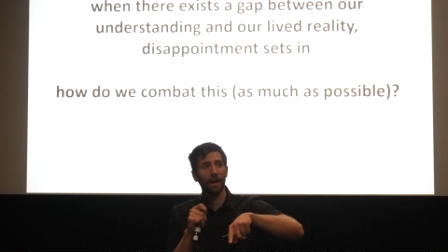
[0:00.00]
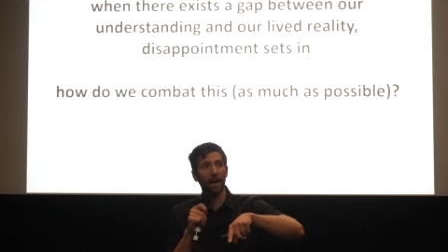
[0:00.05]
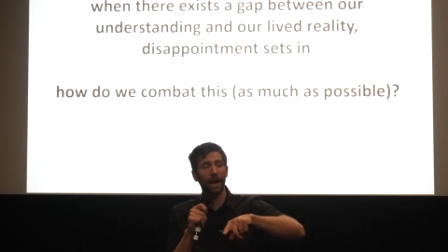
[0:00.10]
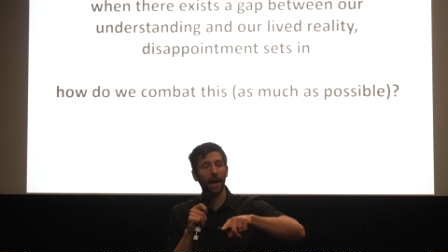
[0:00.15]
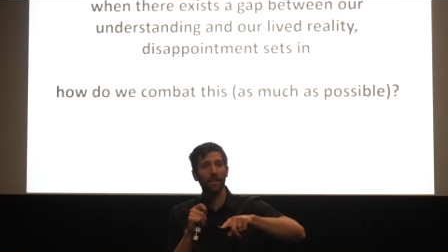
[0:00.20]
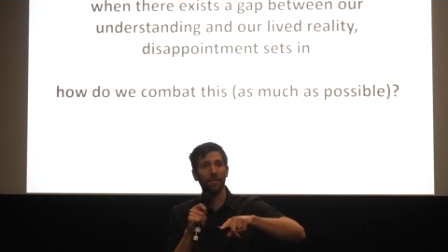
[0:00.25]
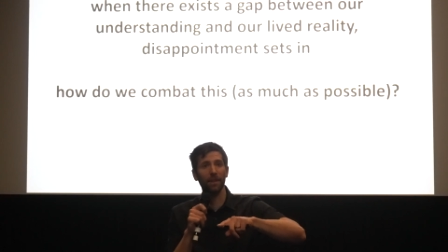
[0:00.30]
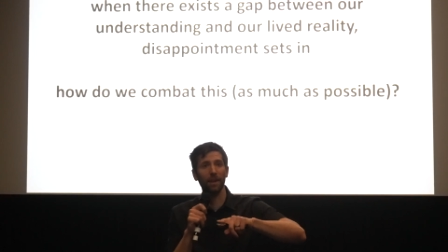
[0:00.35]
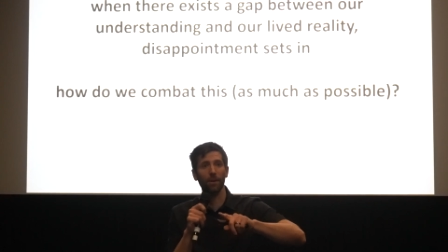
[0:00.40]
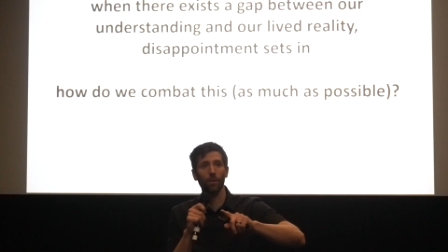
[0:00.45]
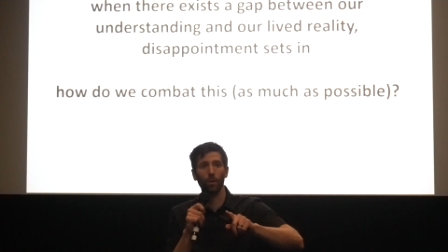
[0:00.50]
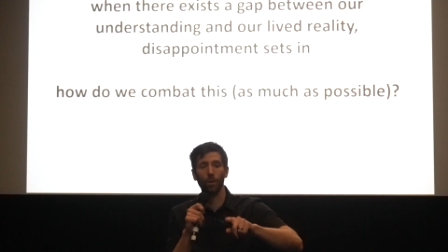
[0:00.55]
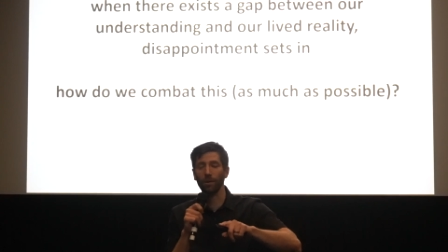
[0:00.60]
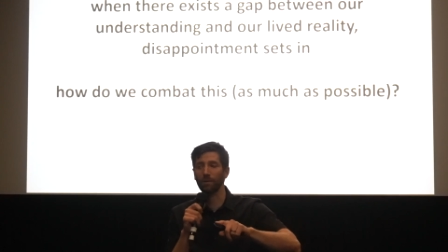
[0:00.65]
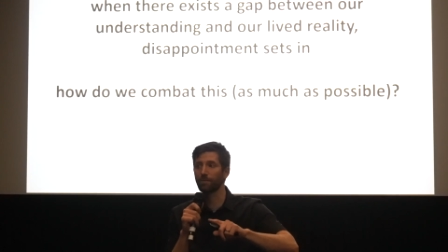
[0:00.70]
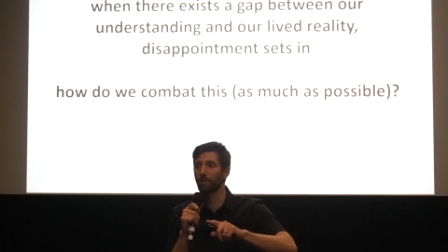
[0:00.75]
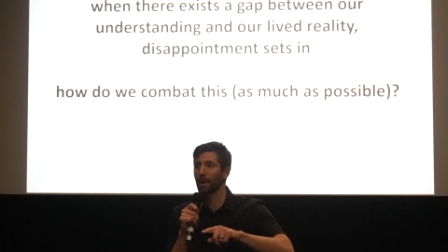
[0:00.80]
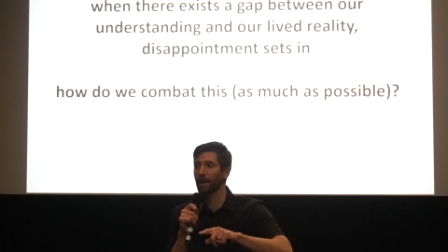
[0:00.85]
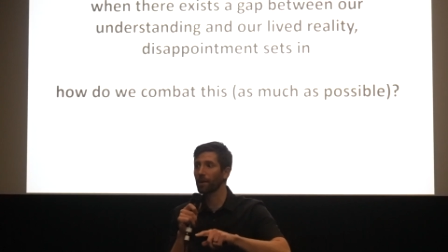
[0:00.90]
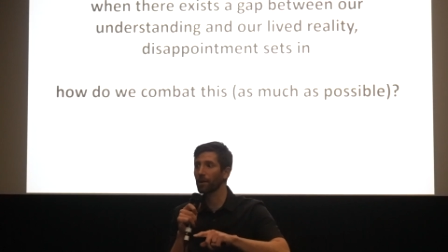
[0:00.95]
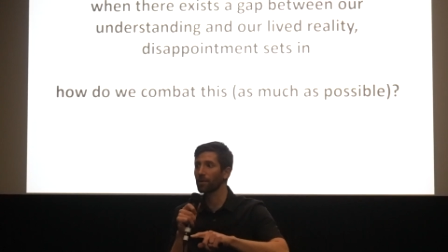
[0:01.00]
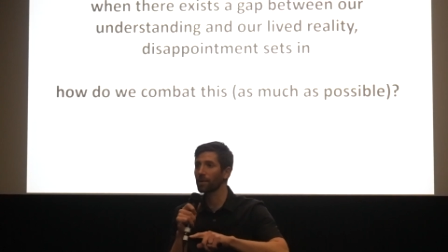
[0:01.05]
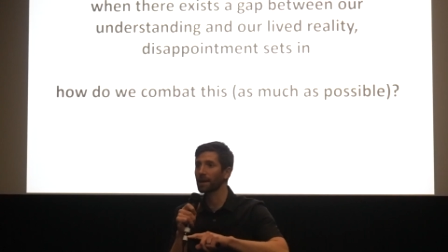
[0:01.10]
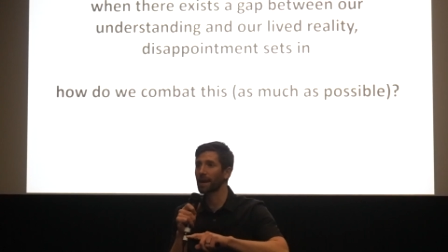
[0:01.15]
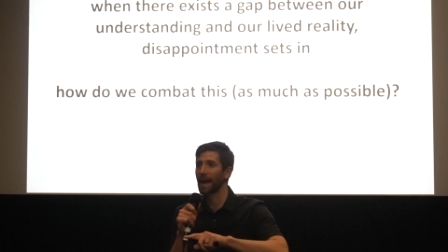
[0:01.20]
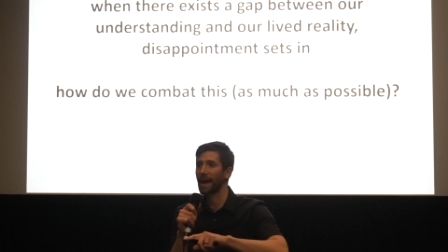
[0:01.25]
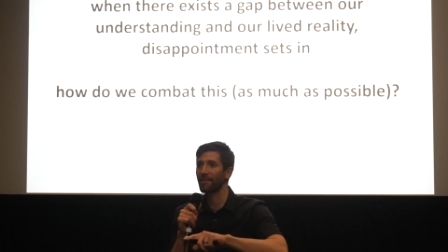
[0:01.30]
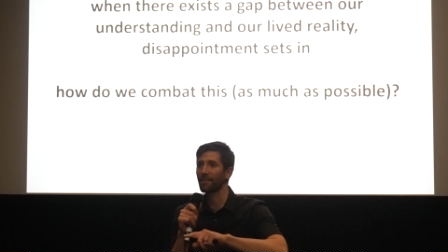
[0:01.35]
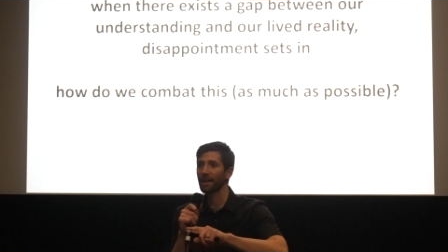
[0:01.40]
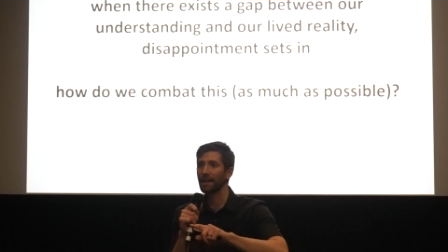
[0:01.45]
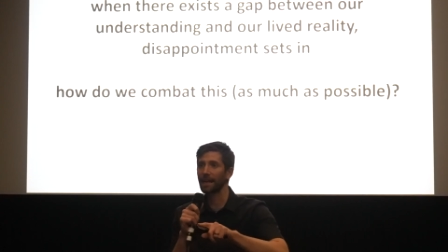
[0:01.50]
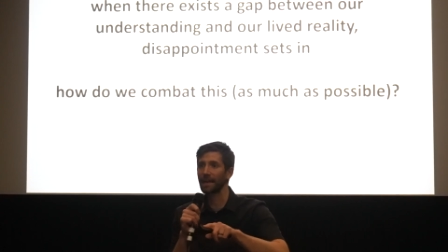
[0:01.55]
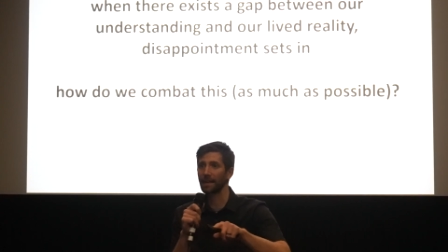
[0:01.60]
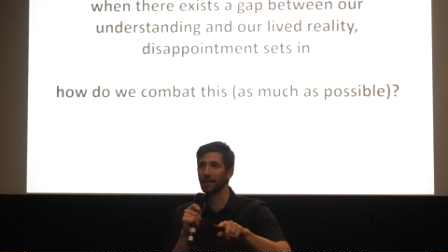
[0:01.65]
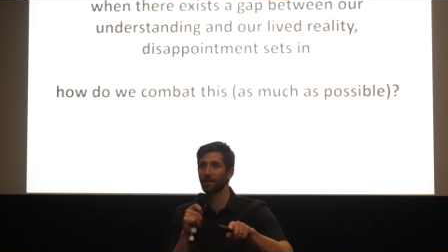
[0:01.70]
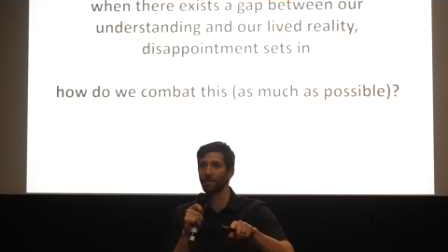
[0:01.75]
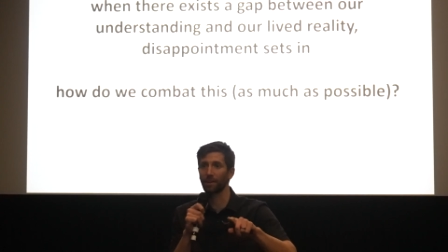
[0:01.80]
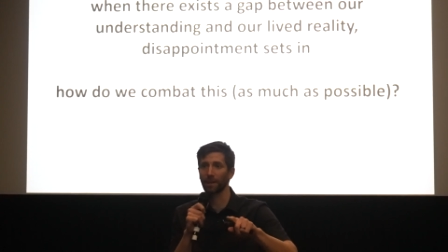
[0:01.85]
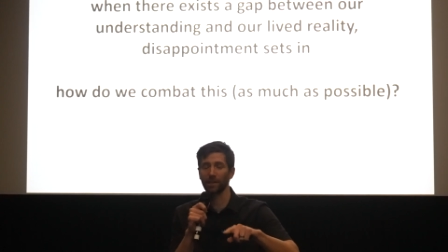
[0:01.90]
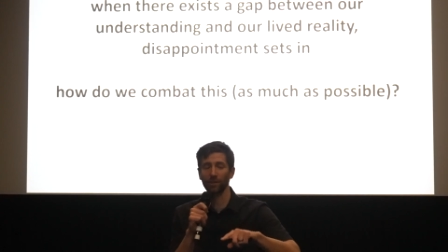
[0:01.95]
I think works better than having an
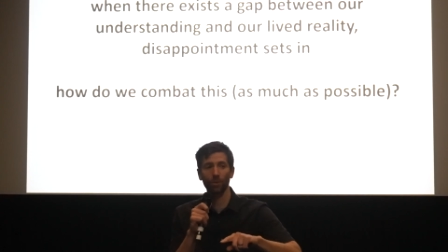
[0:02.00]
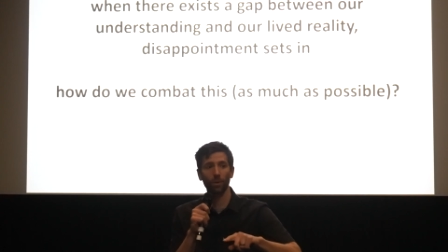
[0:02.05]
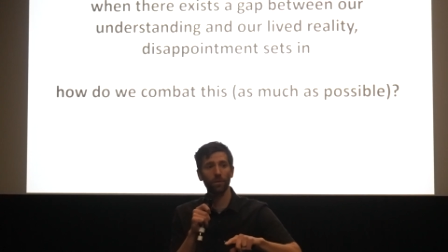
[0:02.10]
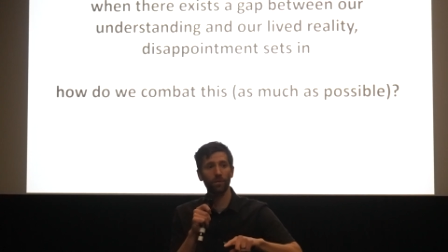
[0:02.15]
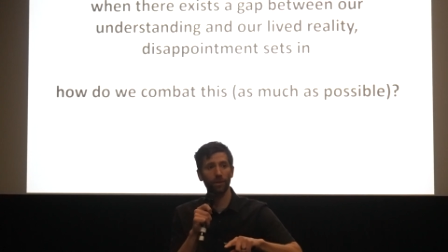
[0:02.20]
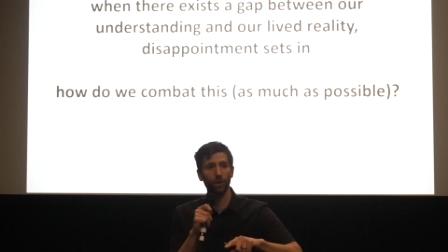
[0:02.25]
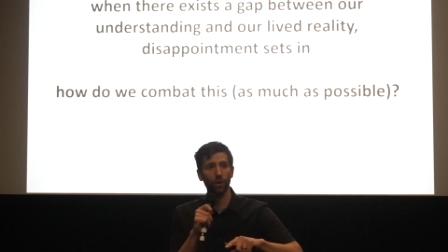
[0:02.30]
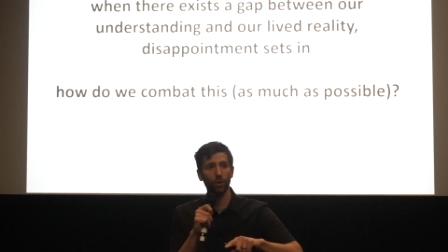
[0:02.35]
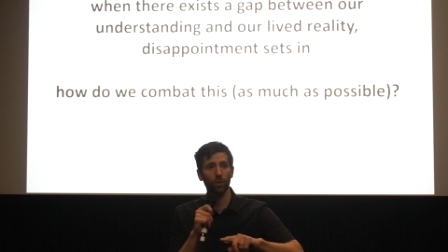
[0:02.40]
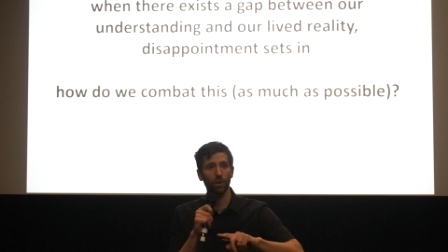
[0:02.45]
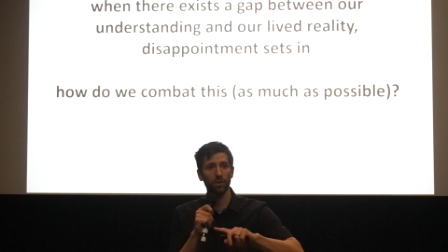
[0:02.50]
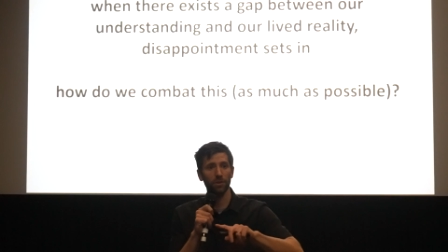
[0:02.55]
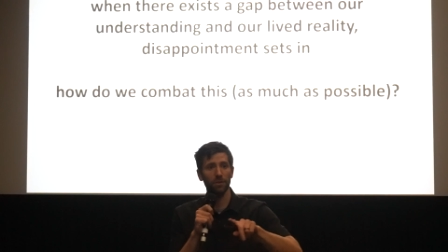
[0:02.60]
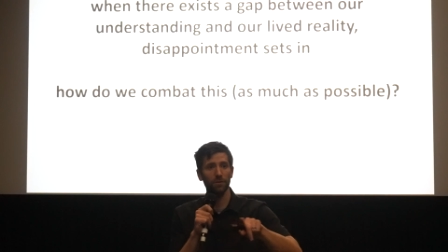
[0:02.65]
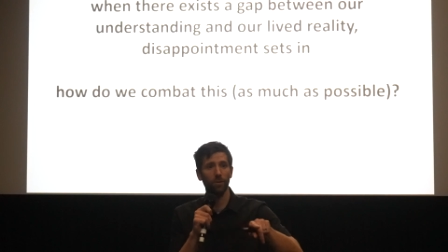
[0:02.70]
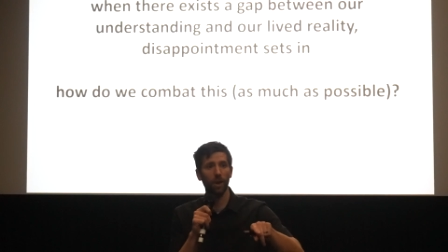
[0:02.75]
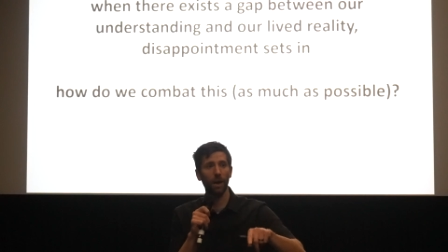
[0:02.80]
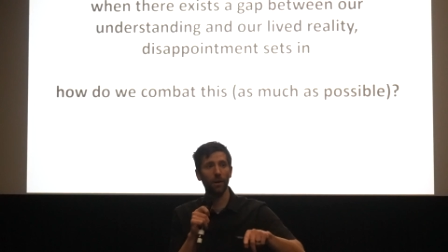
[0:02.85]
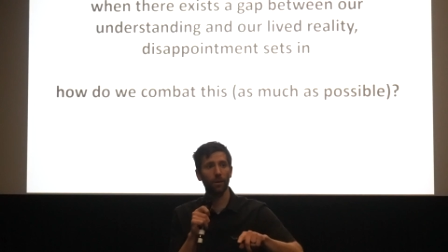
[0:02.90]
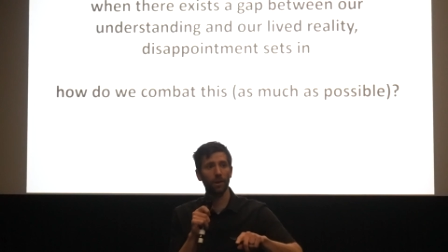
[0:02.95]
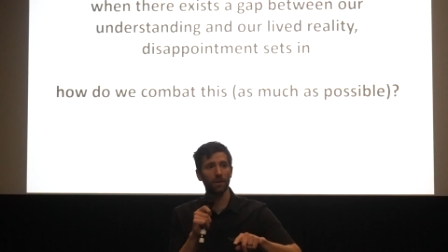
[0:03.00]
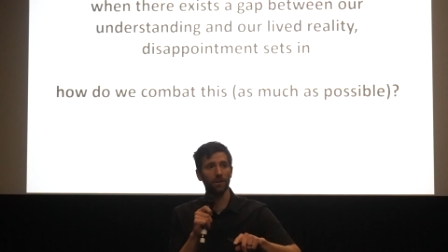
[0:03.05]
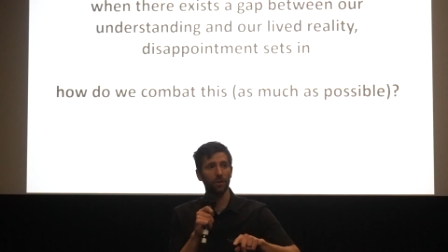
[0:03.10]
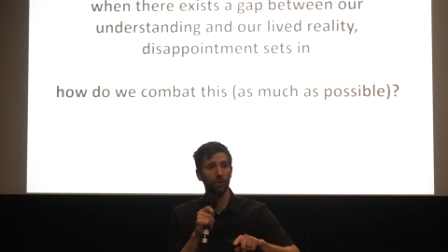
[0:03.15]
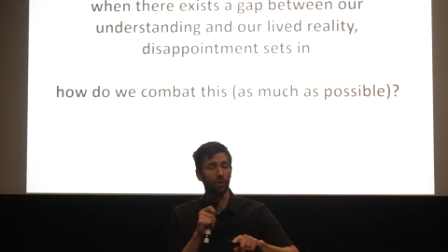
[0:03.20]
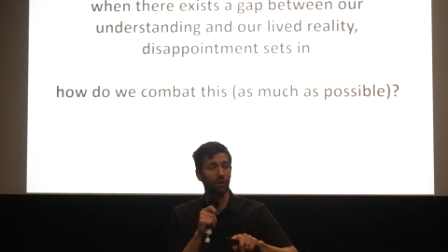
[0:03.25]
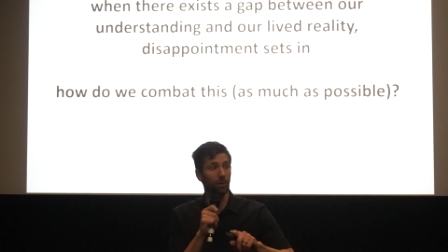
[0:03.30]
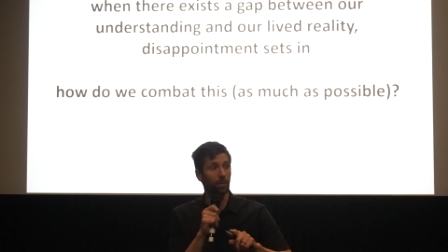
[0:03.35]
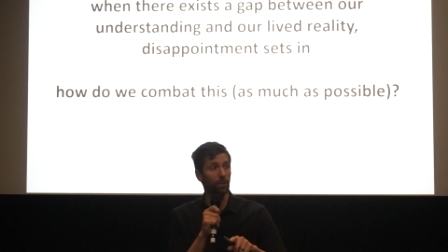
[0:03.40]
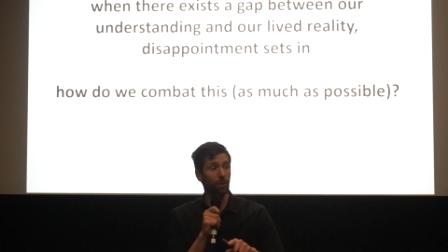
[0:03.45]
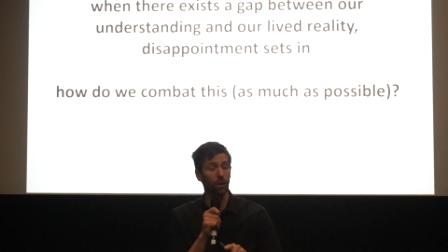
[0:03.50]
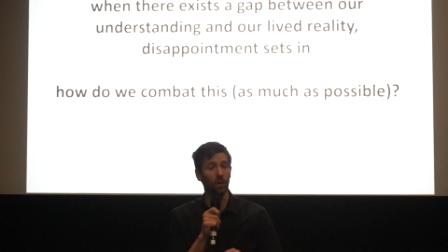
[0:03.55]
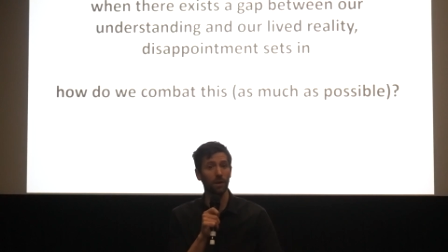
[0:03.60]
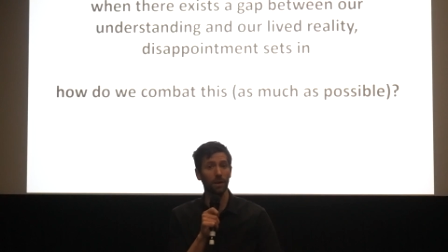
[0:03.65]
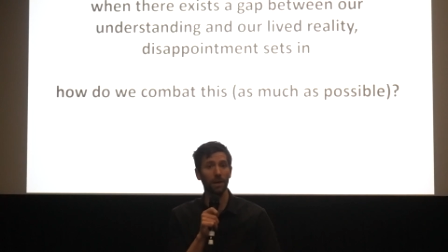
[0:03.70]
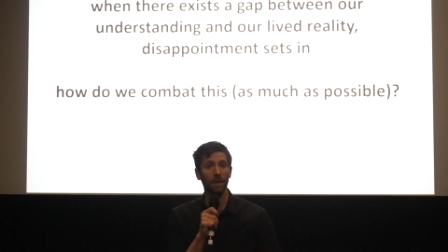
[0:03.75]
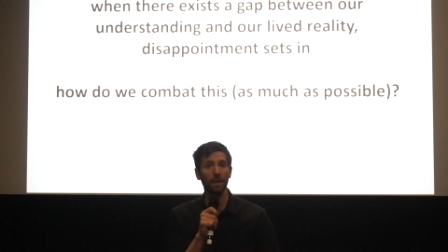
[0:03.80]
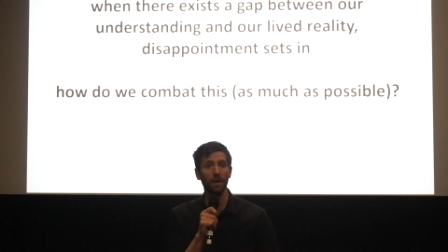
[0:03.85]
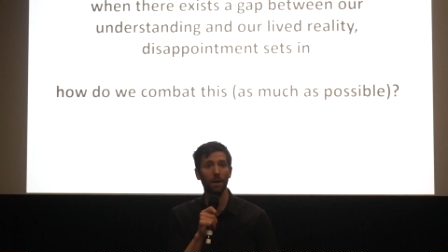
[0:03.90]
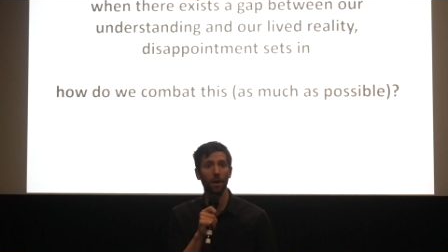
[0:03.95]
individual view, which is why we do
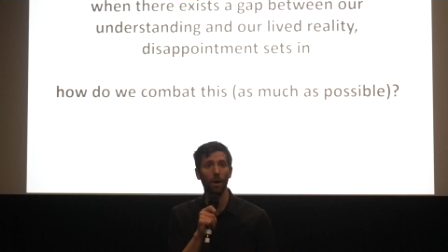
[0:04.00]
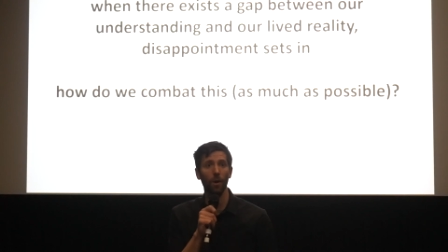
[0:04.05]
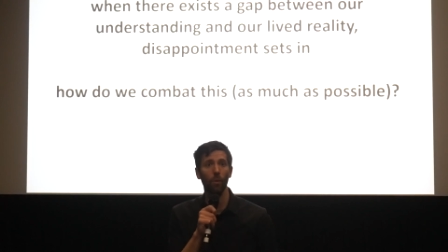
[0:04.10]
community,